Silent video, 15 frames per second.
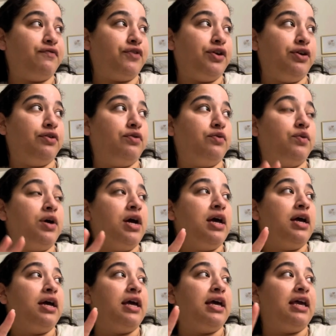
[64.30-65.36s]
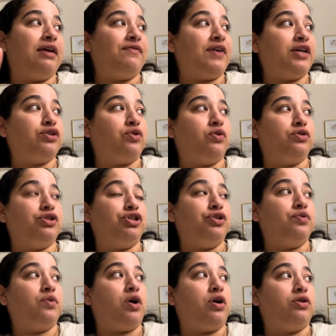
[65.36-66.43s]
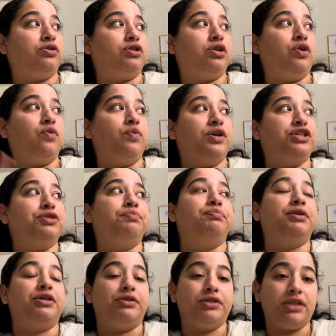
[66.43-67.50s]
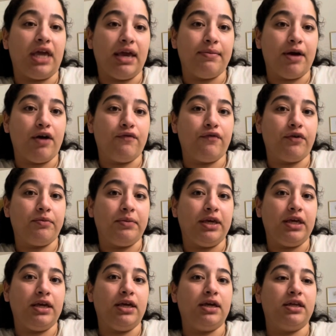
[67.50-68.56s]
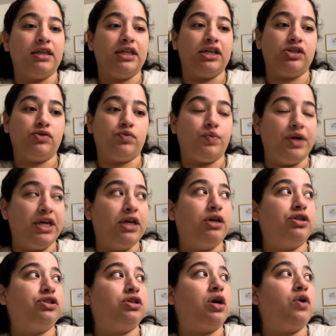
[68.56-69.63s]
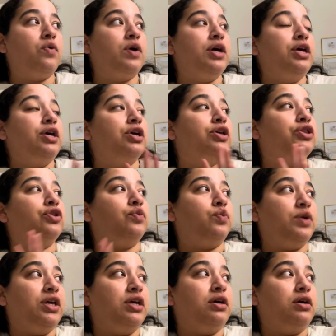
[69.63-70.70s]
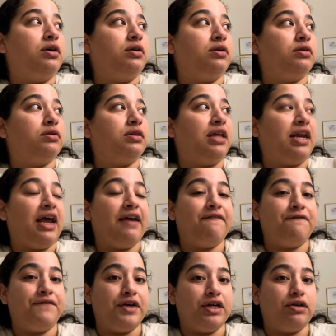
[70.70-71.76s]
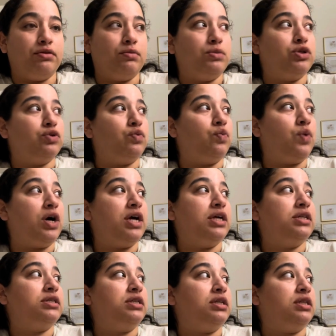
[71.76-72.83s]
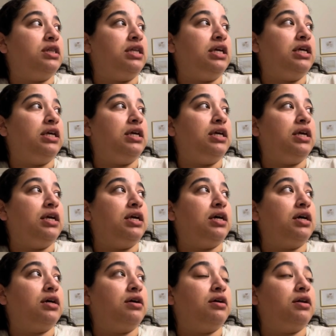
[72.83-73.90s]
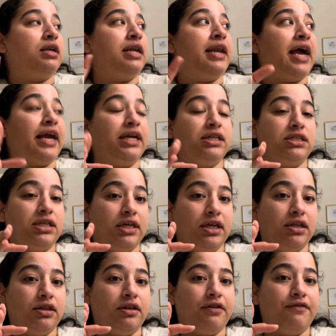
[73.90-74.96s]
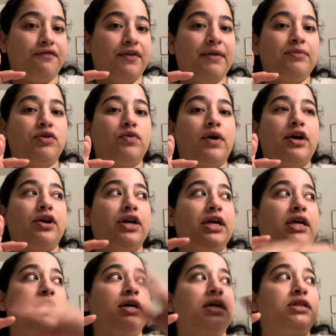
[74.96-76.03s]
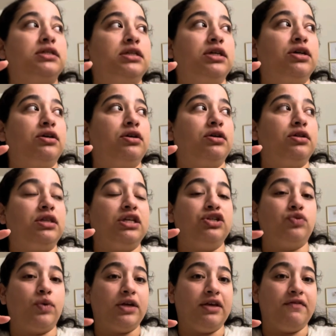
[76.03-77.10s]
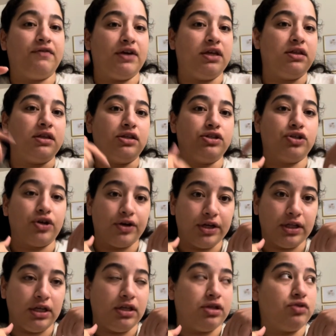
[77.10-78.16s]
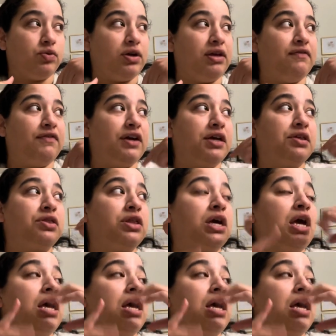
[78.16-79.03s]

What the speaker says: for you if I told you also which bills came out for me this week. So the week that I filmed was the 19th of February until the 25th. It's currently the 25th.